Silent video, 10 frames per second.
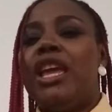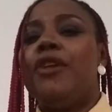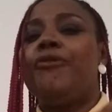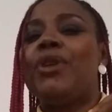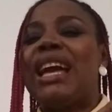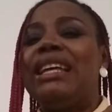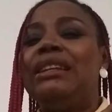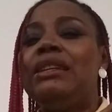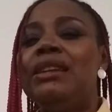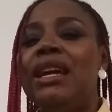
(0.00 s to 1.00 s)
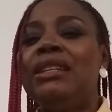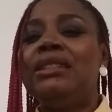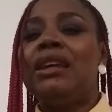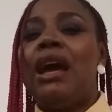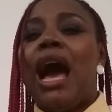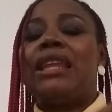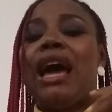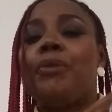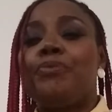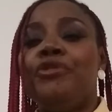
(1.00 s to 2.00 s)
if we can learn and
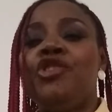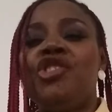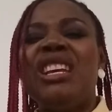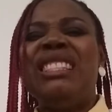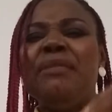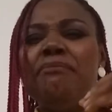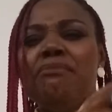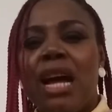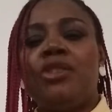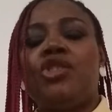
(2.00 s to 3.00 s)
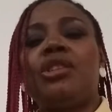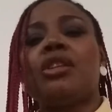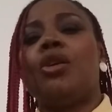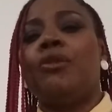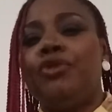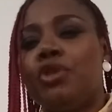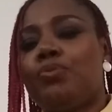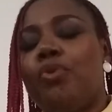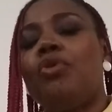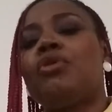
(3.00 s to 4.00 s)
appreciate the magic of the
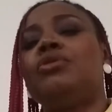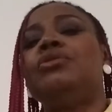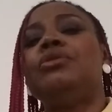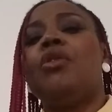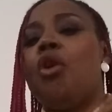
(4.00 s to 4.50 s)
spoken